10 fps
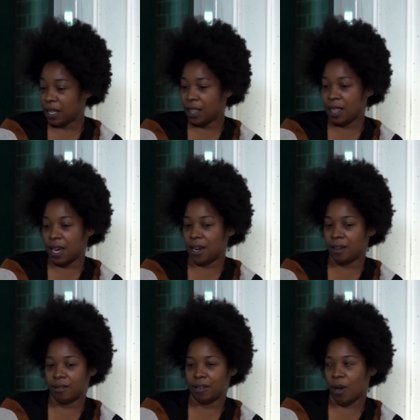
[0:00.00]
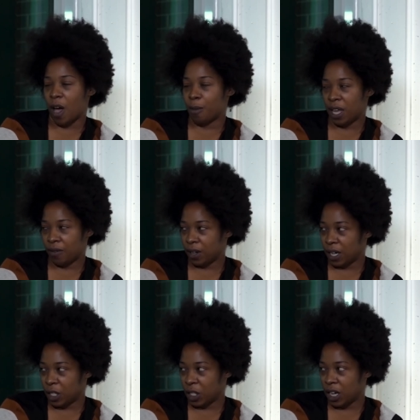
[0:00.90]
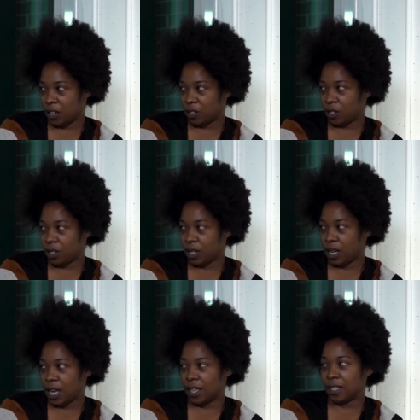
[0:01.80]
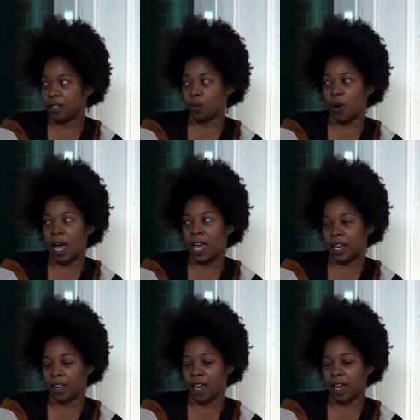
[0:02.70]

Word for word: then how am I ever going to change? Mm -hmm. And this is why